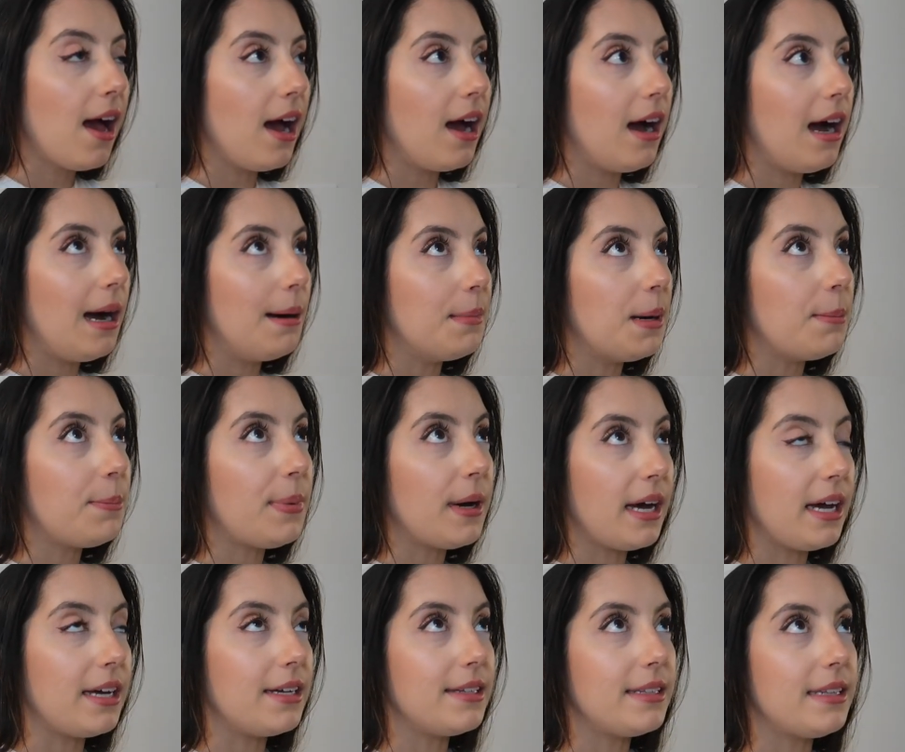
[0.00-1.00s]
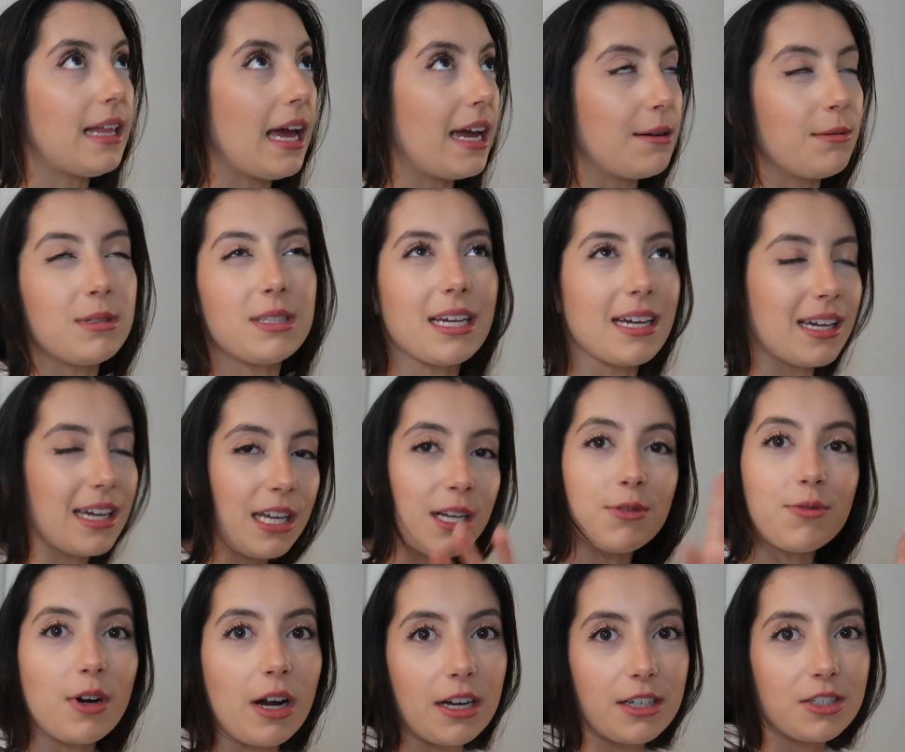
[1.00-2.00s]
Um, but I was like in a
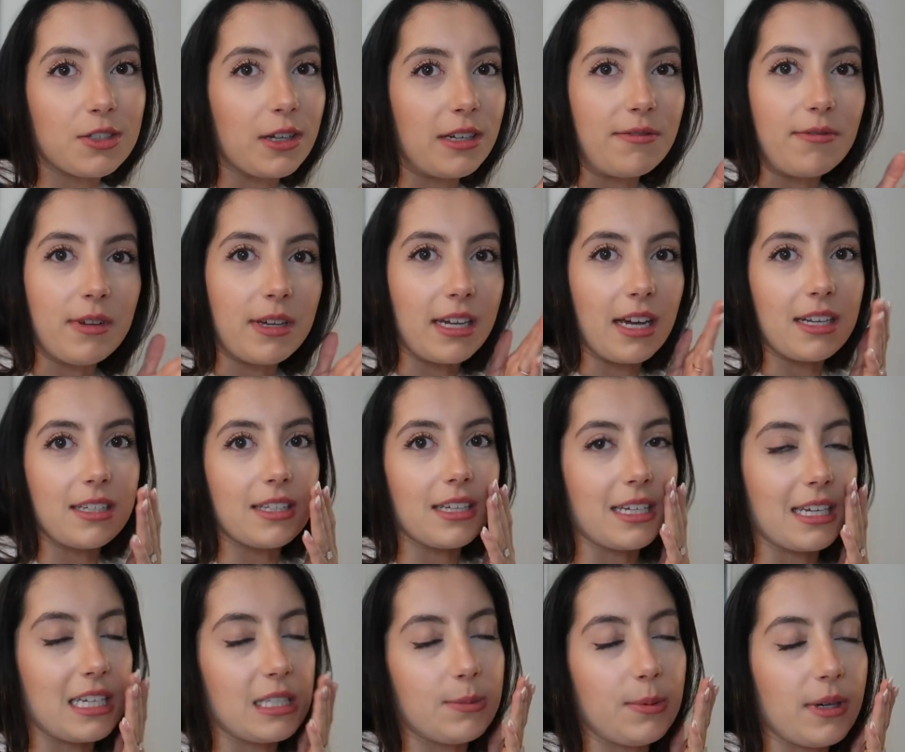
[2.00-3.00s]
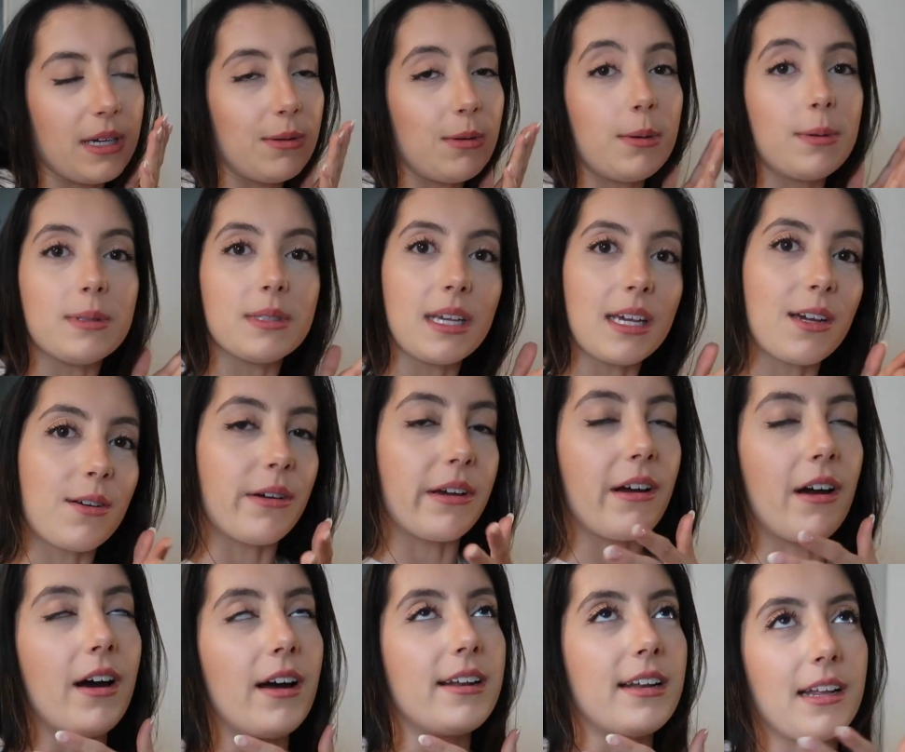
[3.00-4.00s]
rush, so I didn't really get to like explain what was like going
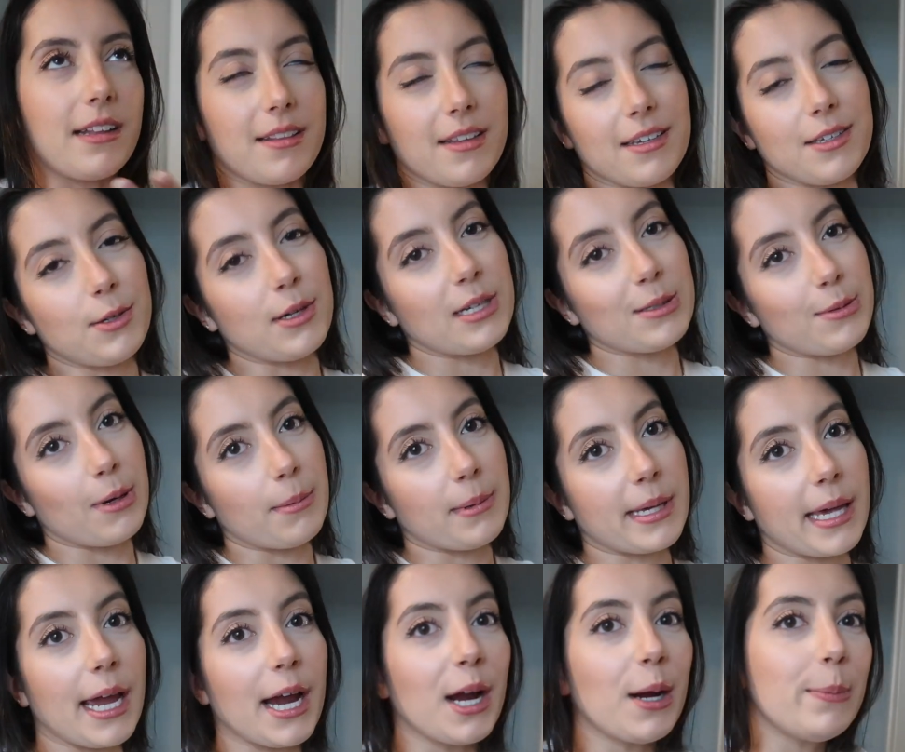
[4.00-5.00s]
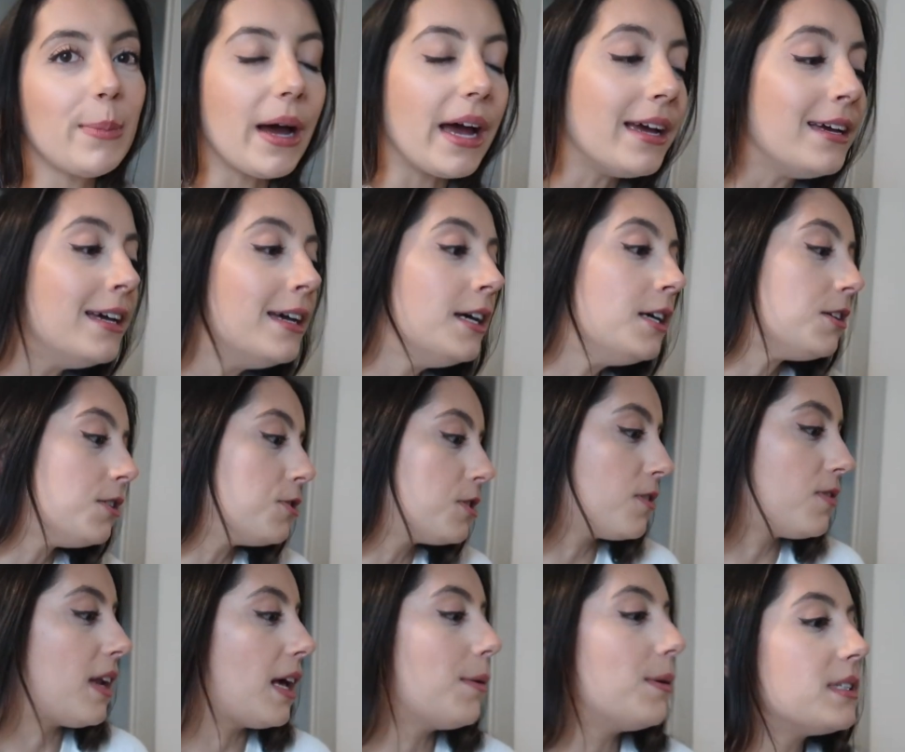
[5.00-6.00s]
on. Not that you guys probably care, but
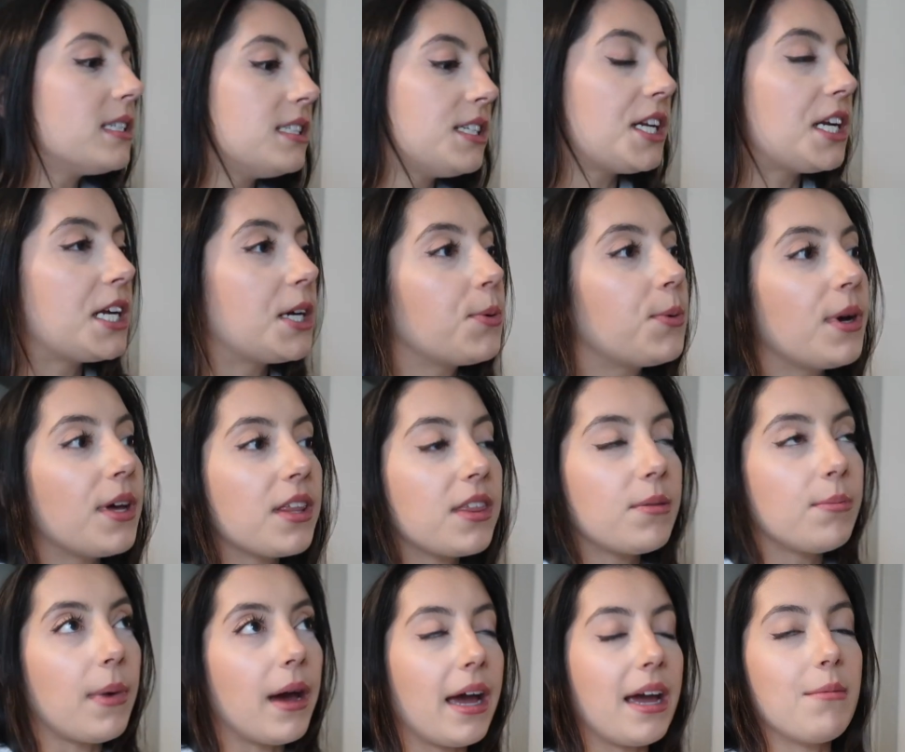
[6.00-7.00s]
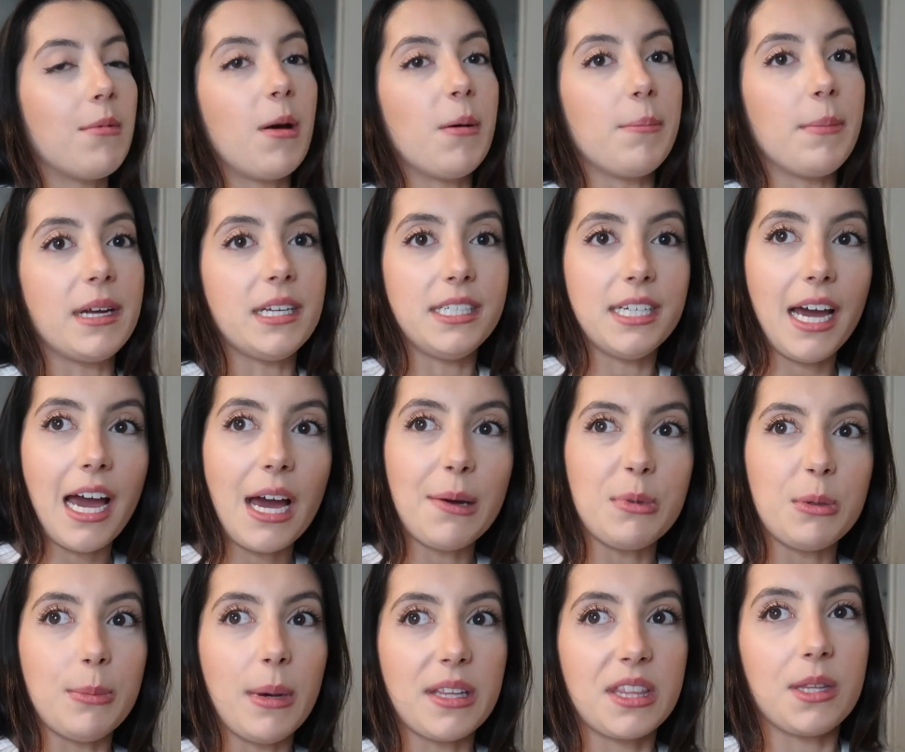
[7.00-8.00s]
Yusuf and I went to dinner with my mom and my dad.
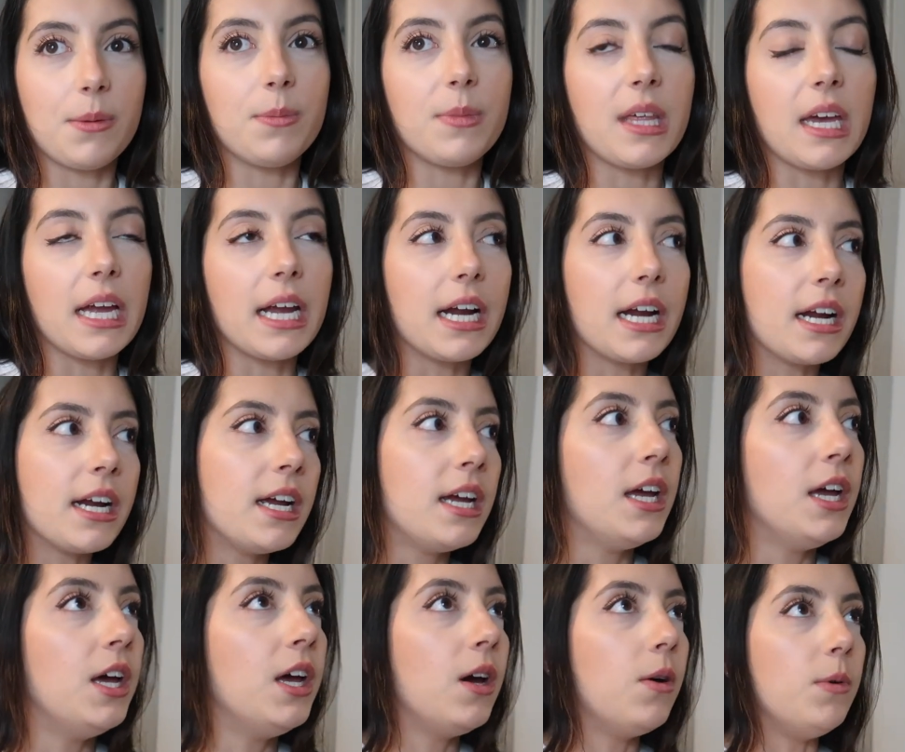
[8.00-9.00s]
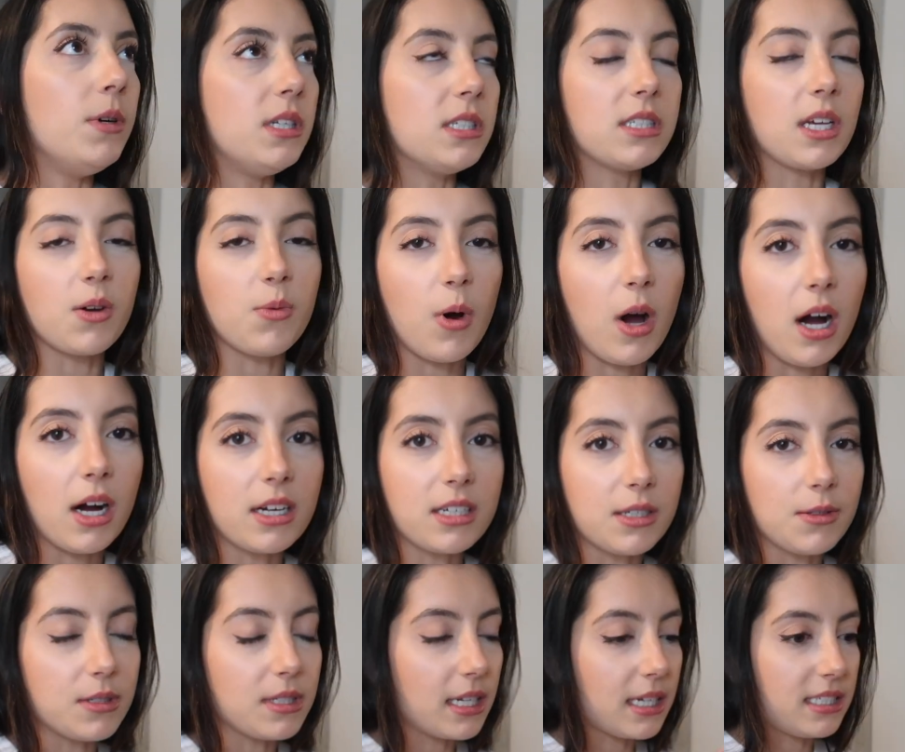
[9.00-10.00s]
We met them there. We just like walked.
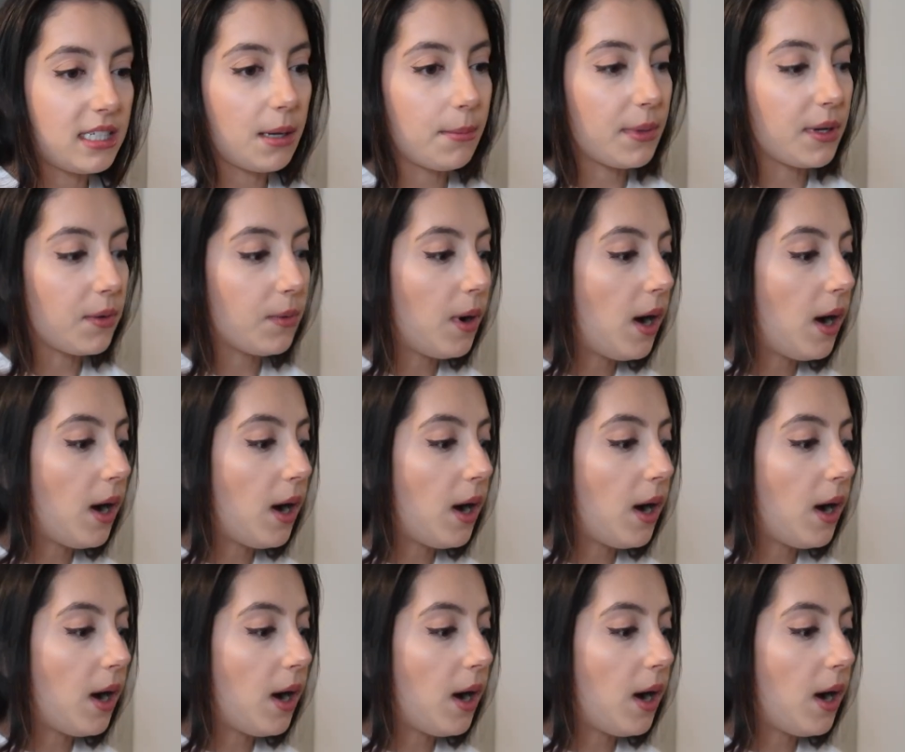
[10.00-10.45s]
It was like a 10 minute